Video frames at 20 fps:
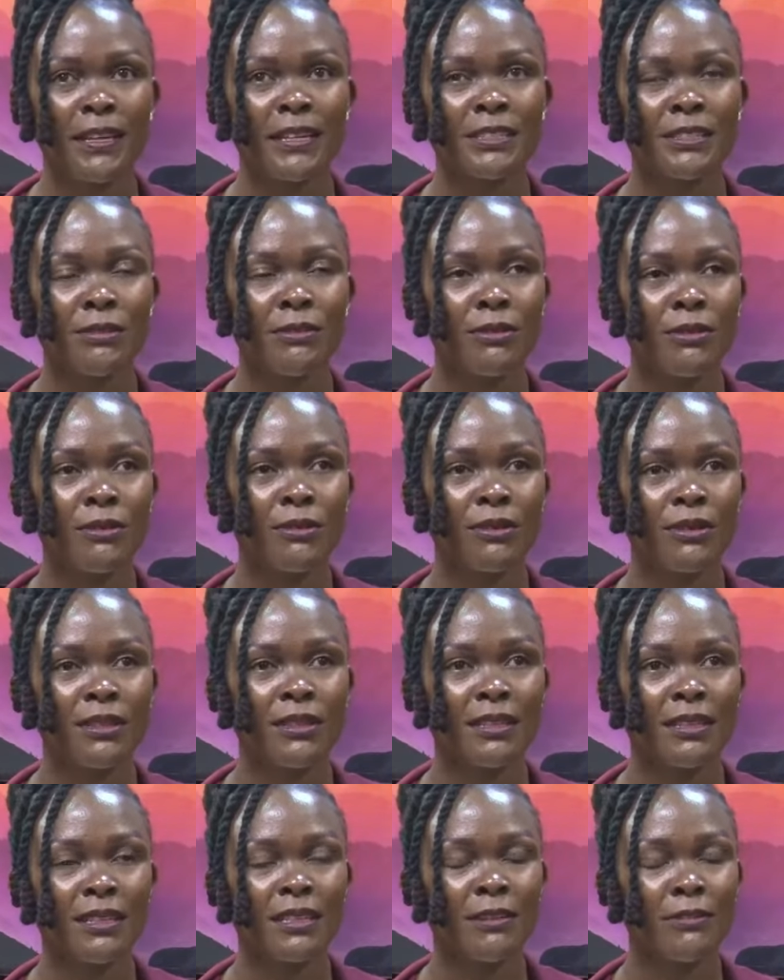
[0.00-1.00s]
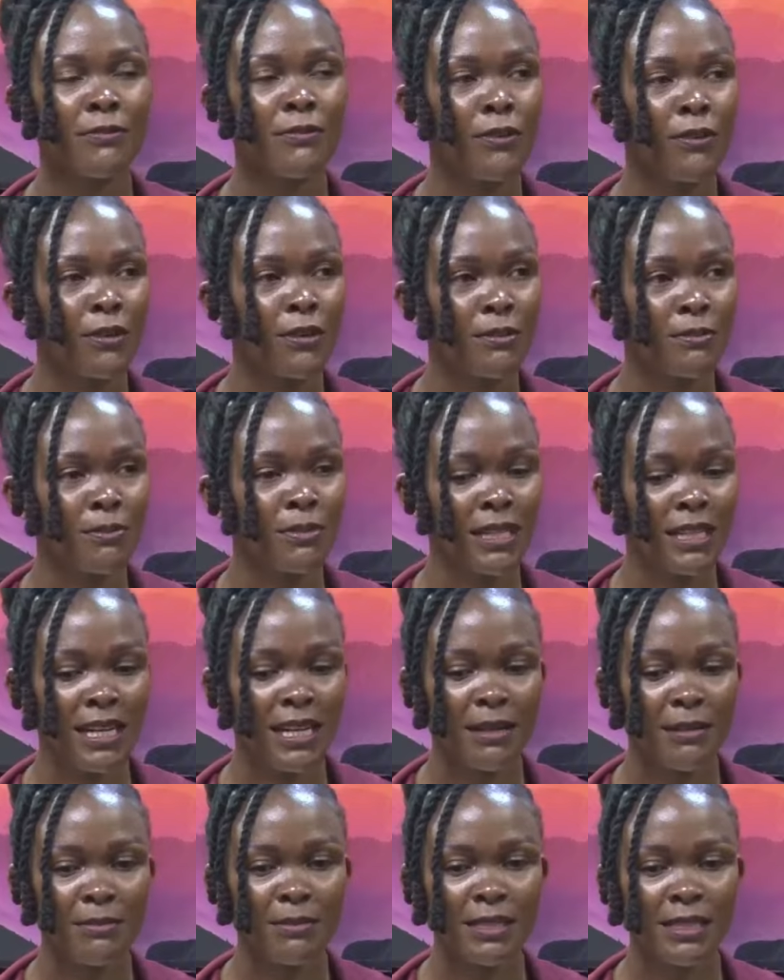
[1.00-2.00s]
So the phone
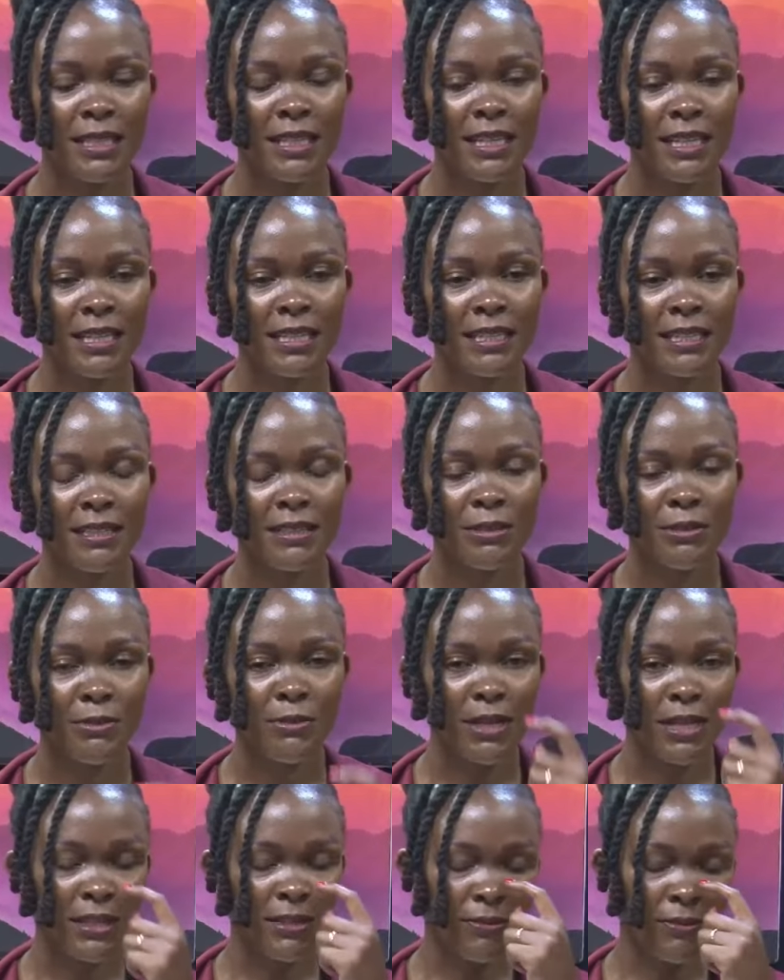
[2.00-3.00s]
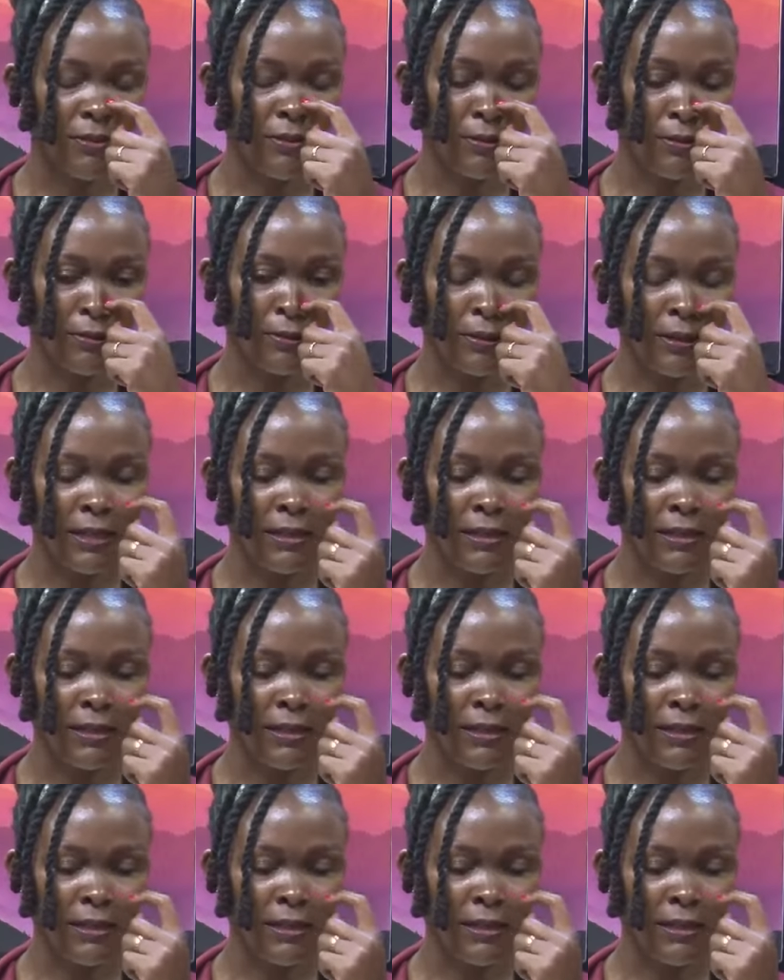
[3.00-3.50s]
becomes like you wait for.